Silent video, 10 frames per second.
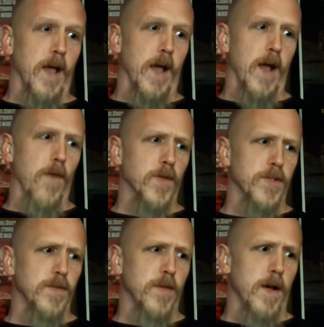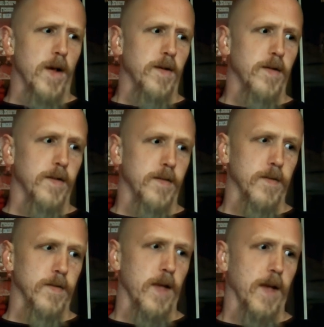uh, Thank would you, uh,
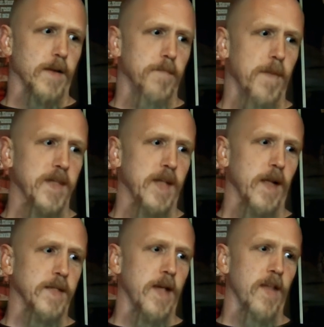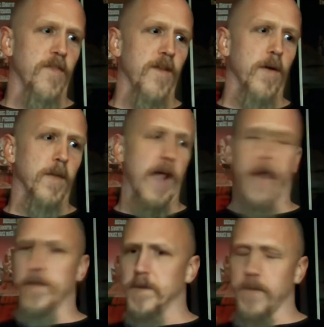uh, maybe tell us how the film
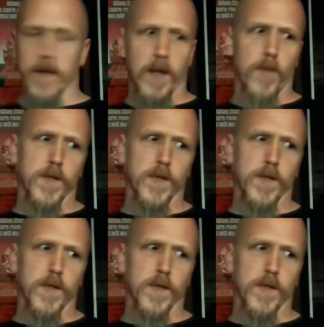came to be?